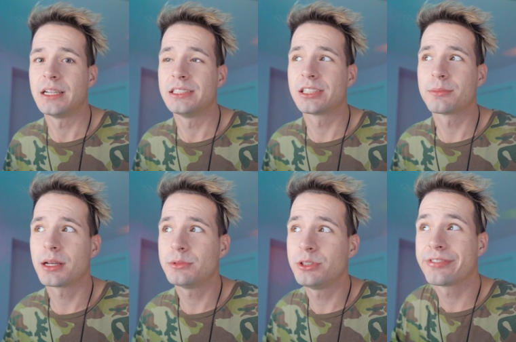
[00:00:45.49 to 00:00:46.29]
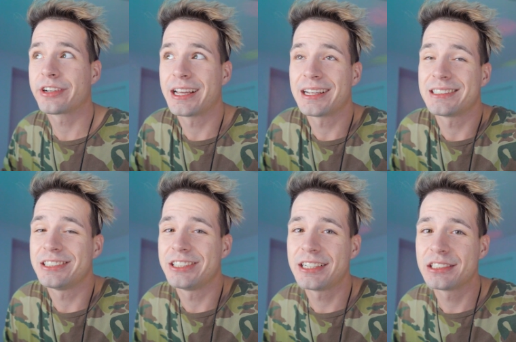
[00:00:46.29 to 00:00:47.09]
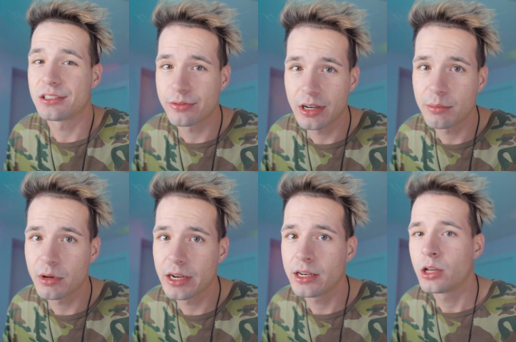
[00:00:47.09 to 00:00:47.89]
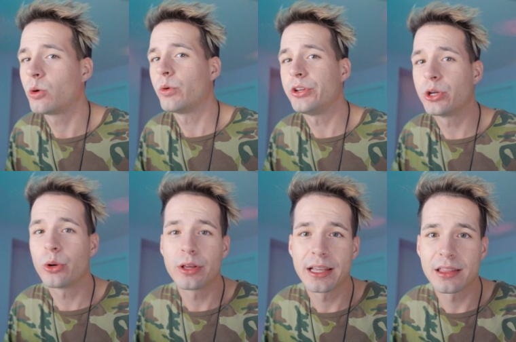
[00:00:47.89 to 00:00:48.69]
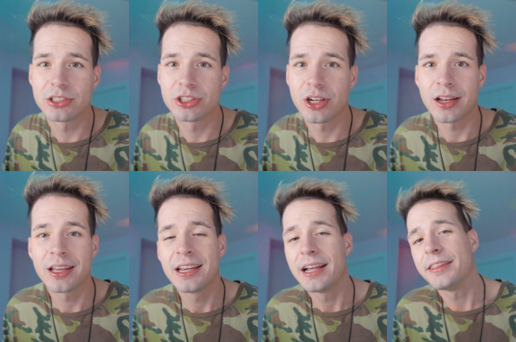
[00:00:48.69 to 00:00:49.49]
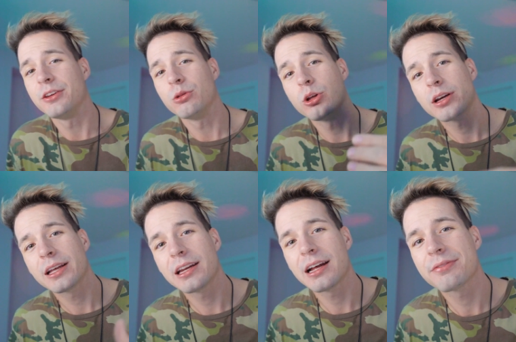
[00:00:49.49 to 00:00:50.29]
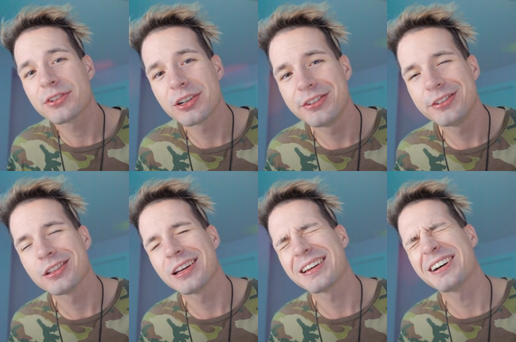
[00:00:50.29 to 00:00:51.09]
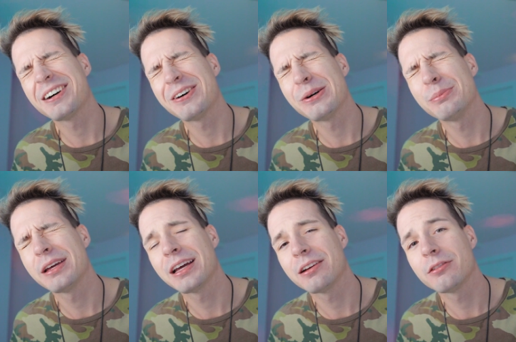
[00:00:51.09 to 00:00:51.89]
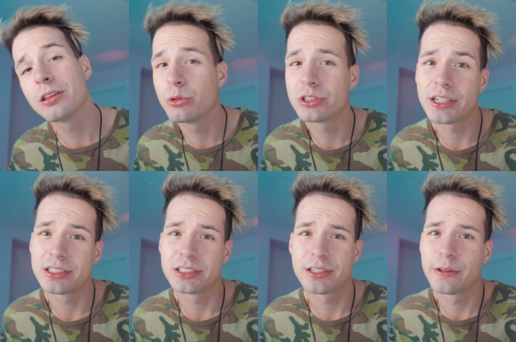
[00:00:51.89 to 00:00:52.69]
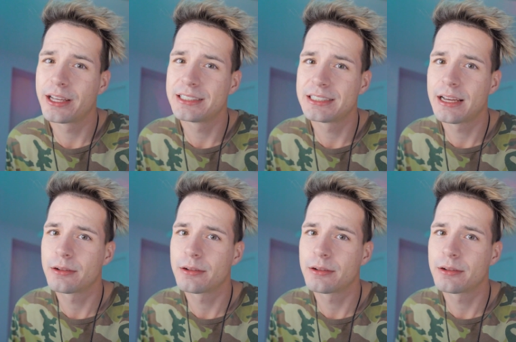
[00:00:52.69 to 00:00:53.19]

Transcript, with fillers: and sometimes you forget to change the frame rate when you go to get the shot, and then you look at it after and you're like, oh man, I really wish I could slow that